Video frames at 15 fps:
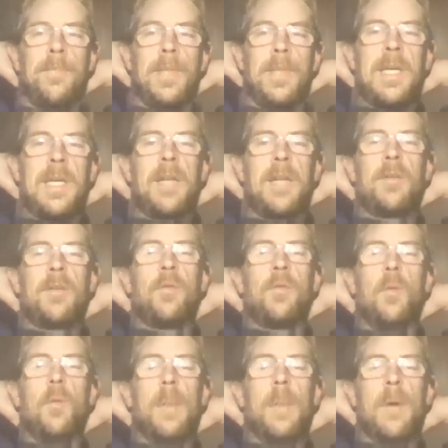to get
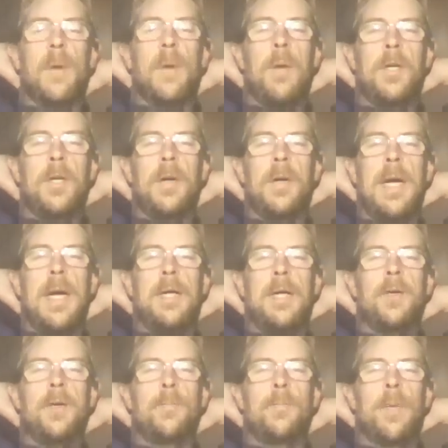to about where you're at,
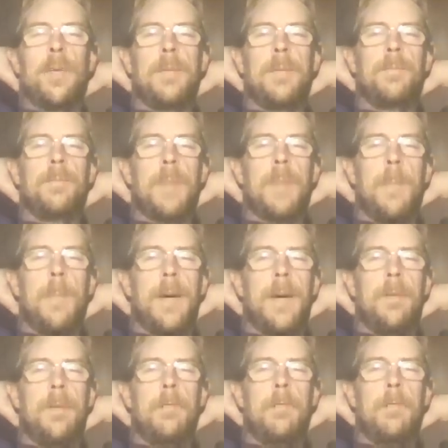you're what
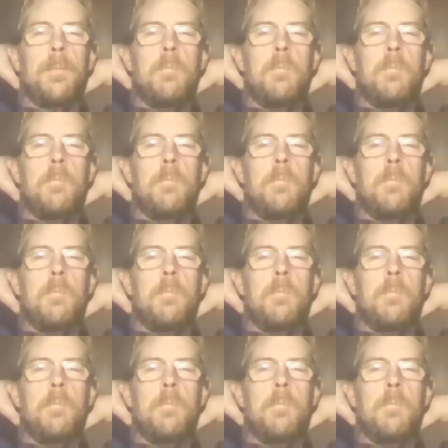about